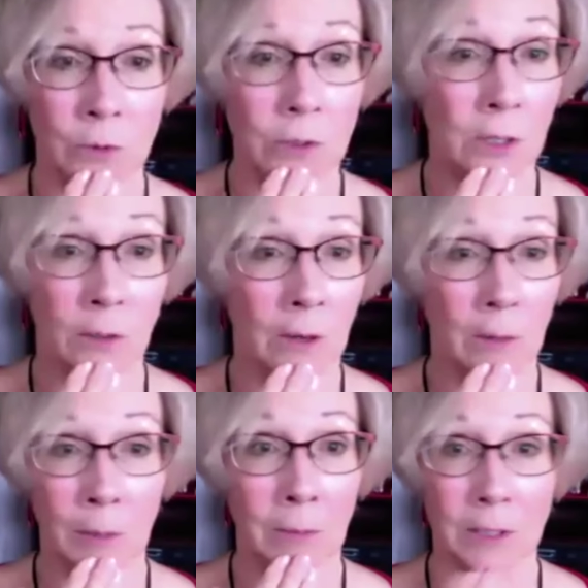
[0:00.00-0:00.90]
So I'll
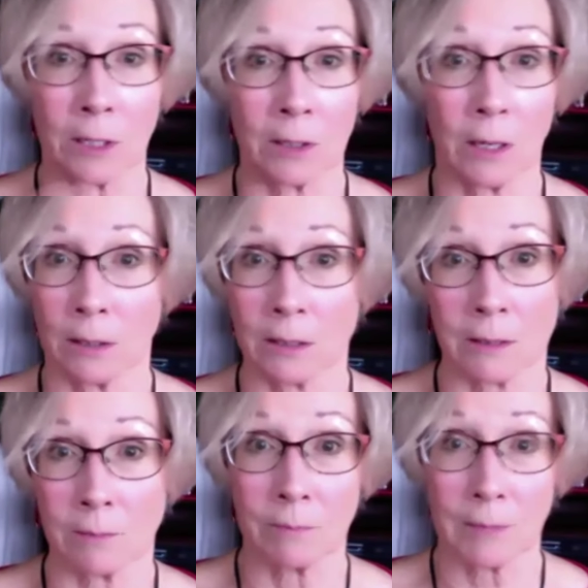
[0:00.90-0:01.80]
be able to tell y'all, is it
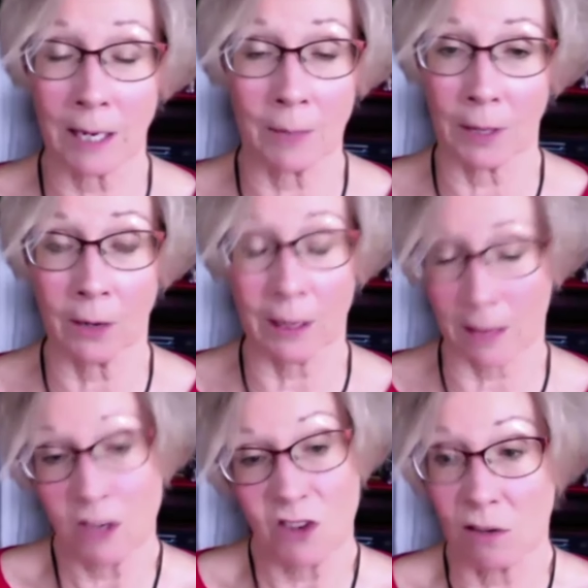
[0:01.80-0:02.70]
getting better? I
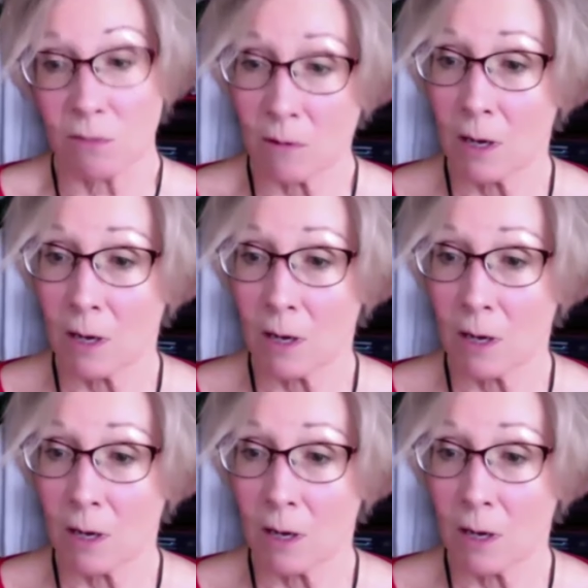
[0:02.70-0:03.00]
think so.